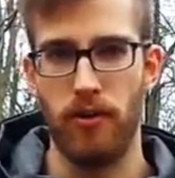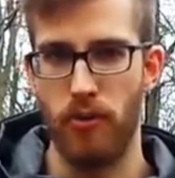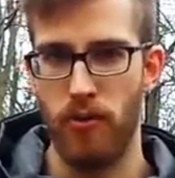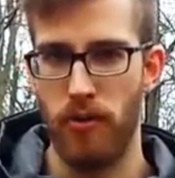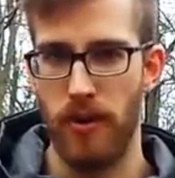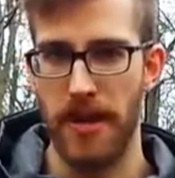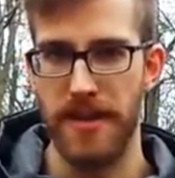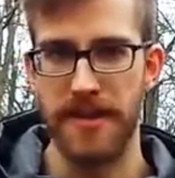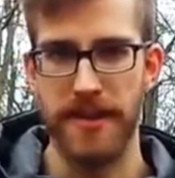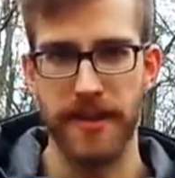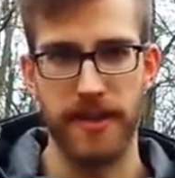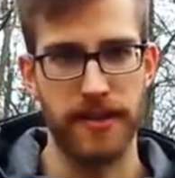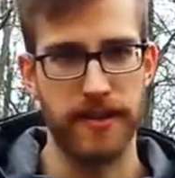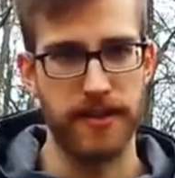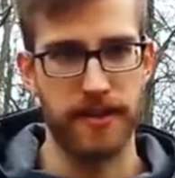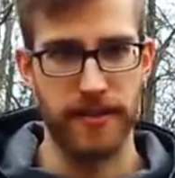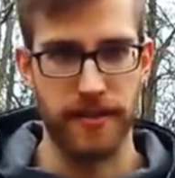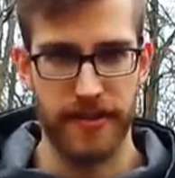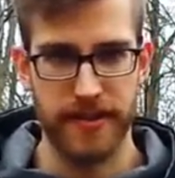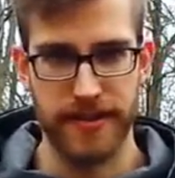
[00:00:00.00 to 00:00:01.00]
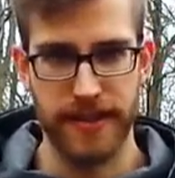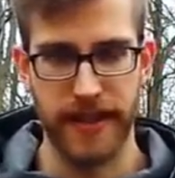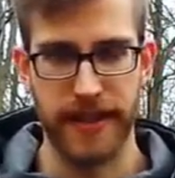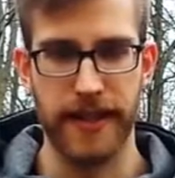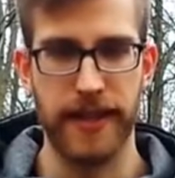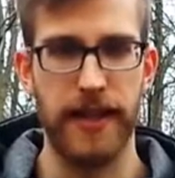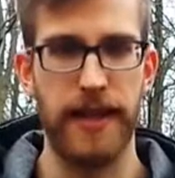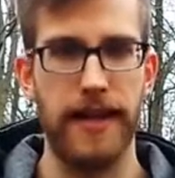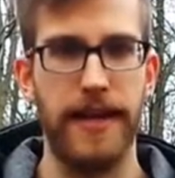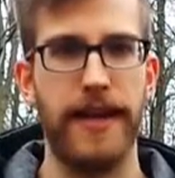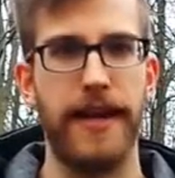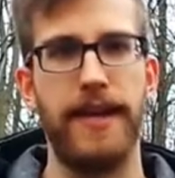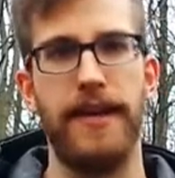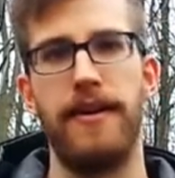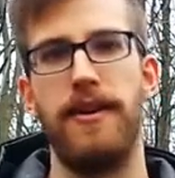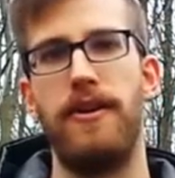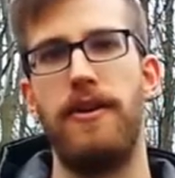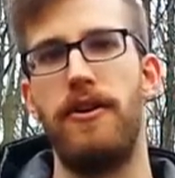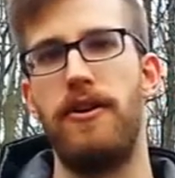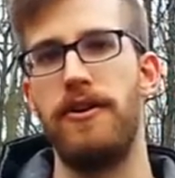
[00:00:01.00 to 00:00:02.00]
weather signaling
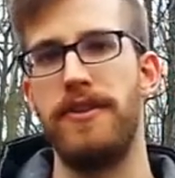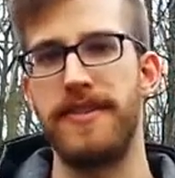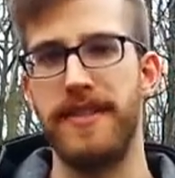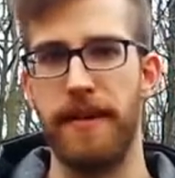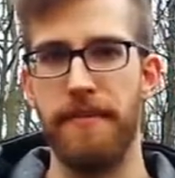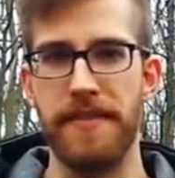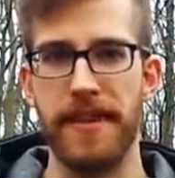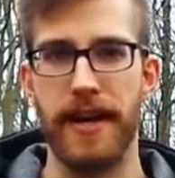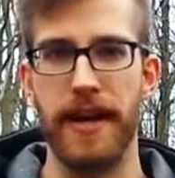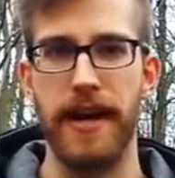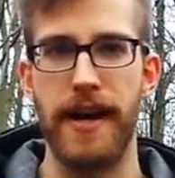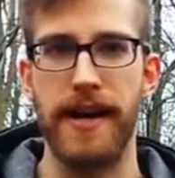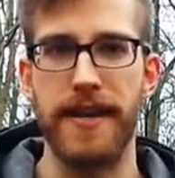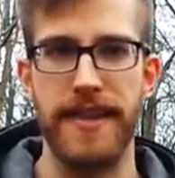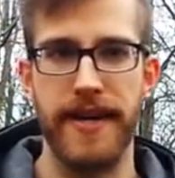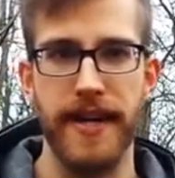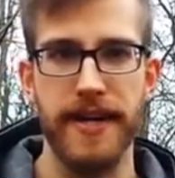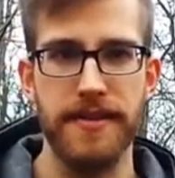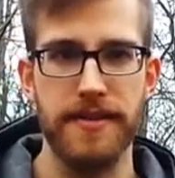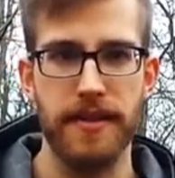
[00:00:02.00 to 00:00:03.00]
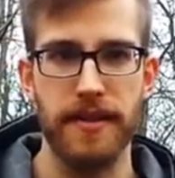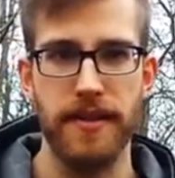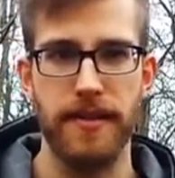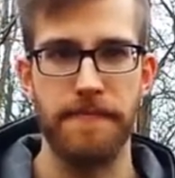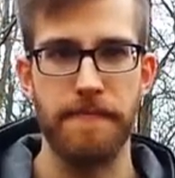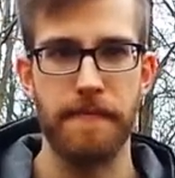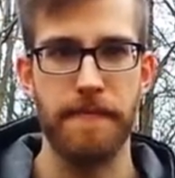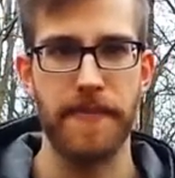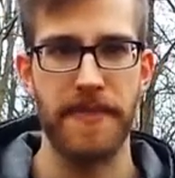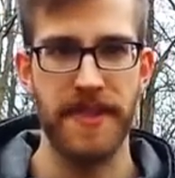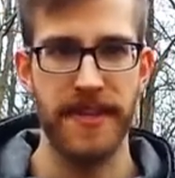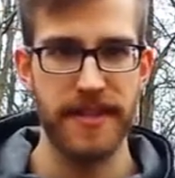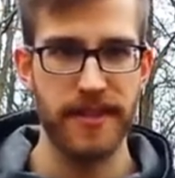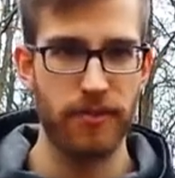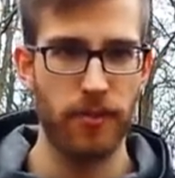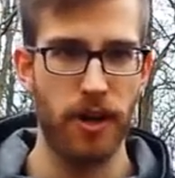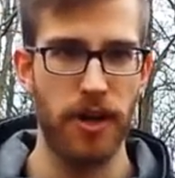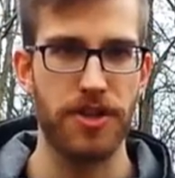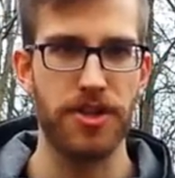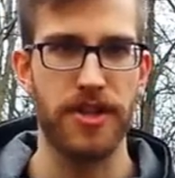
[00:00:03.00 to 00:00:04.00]
or something like that, this
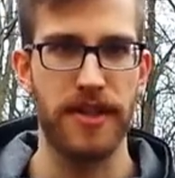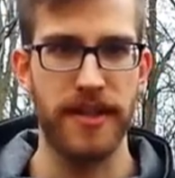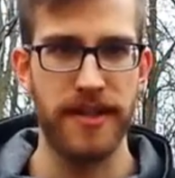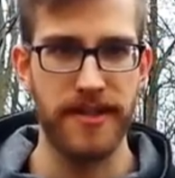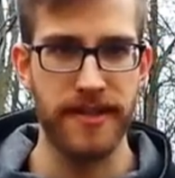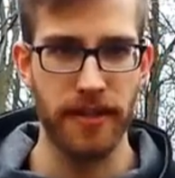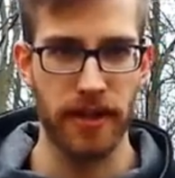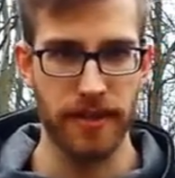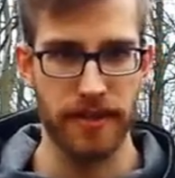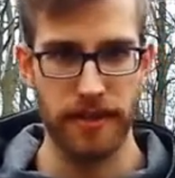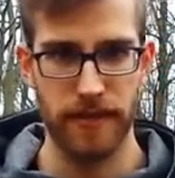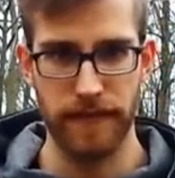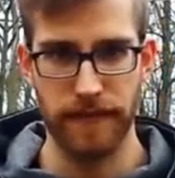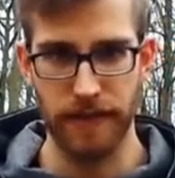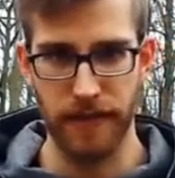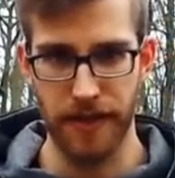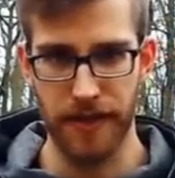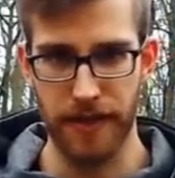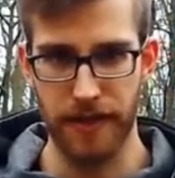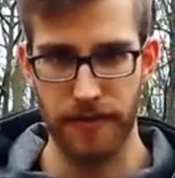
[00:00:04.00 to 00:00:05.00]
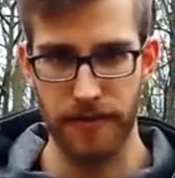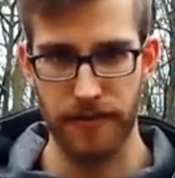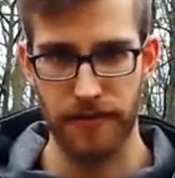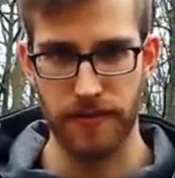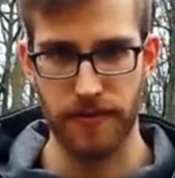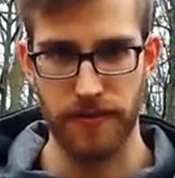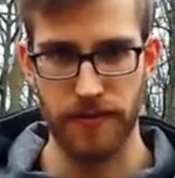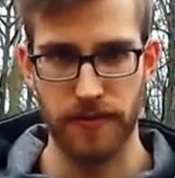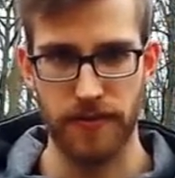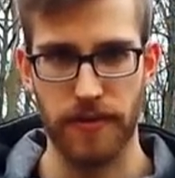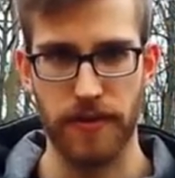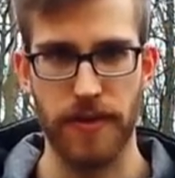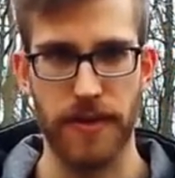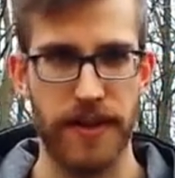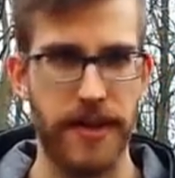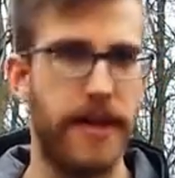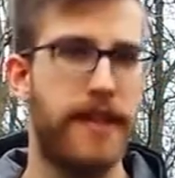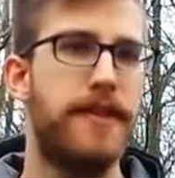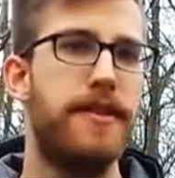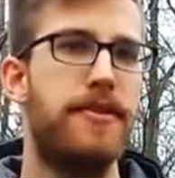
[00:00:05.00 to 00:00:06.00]
watch is not for you.
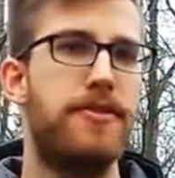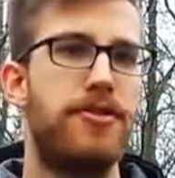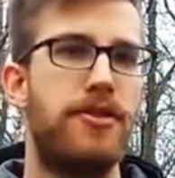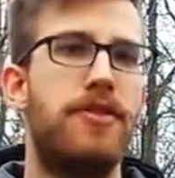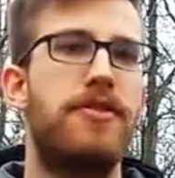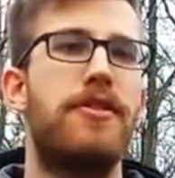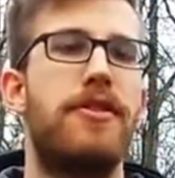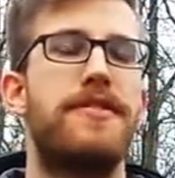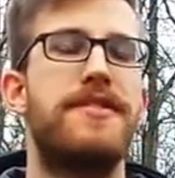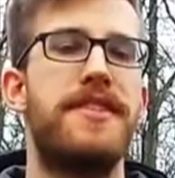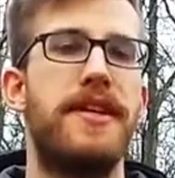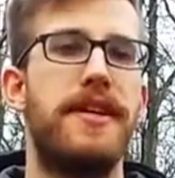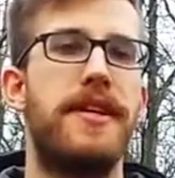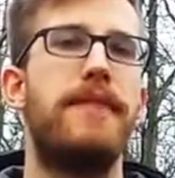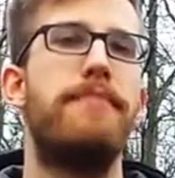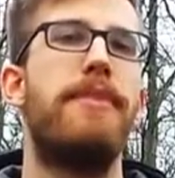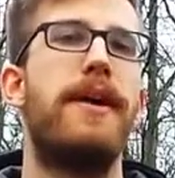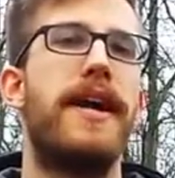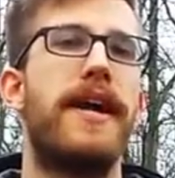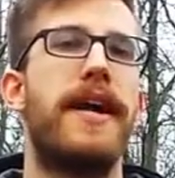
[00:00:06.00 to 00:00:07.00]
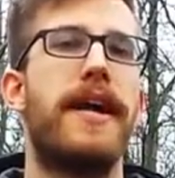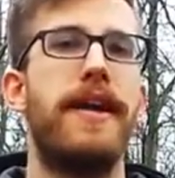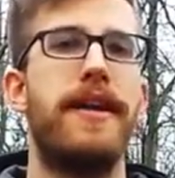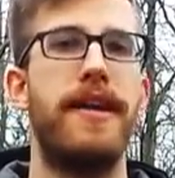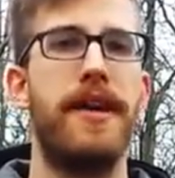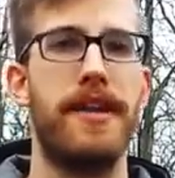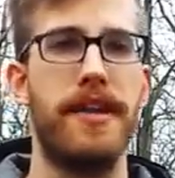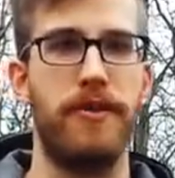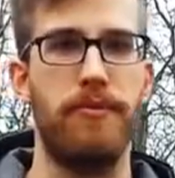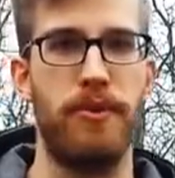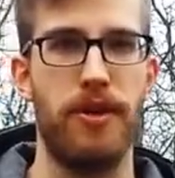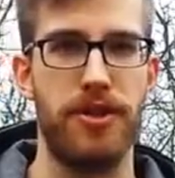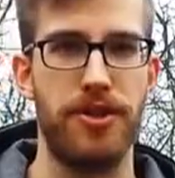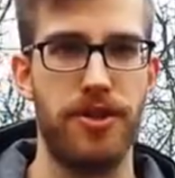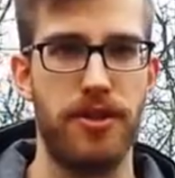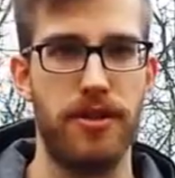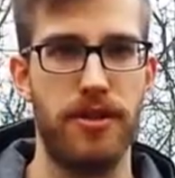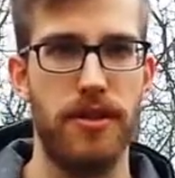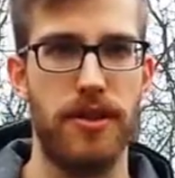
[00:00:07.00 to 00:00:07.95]
Then you should consider buying another watch.